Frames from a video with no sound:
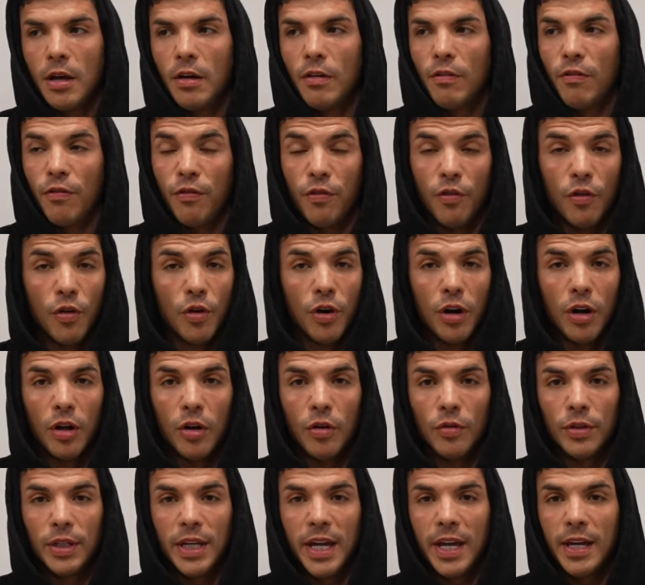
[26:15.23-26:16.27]
four
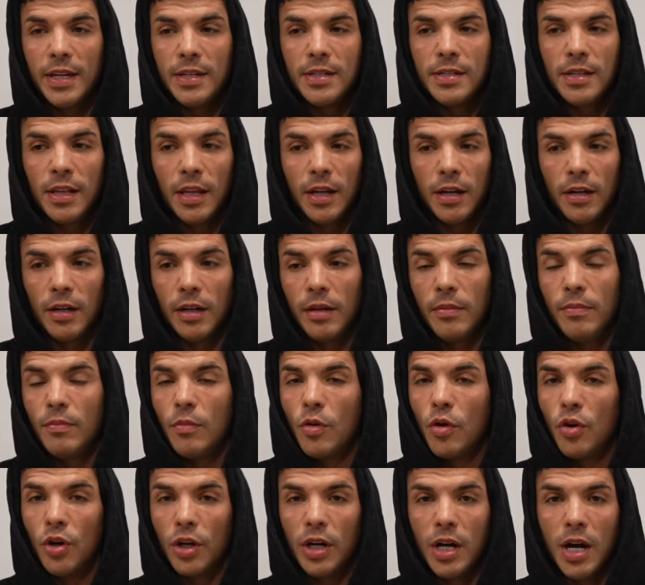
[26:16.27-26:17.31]
low days, literally
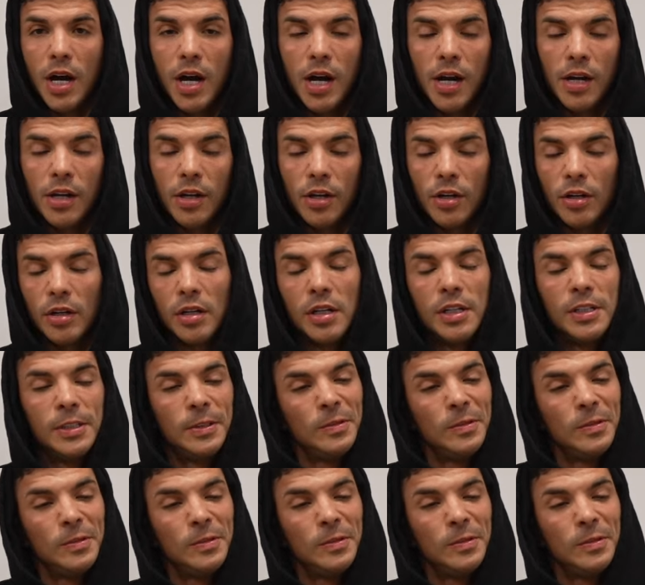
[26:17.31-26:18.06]
more cardio.